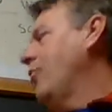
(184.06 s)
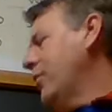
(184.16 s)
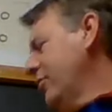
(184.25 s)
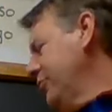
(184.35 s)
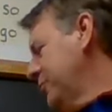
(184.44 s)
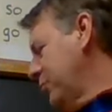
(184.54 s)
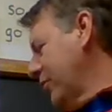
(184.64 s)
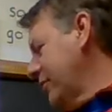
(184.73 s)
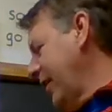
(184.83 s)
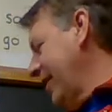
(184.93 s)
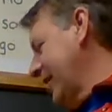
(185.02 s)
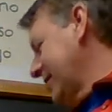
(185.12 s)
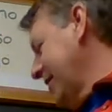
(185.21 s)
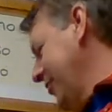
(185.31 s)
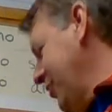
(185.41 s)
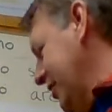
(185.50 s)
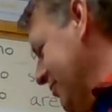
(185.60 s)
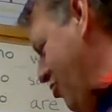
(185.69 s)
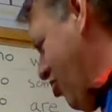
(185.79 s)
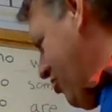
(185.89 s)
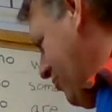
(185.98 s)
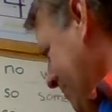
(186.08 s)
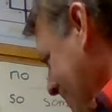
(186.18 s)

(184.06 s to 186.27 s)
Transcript: I wonder whose birthday that's going to be tomorrow.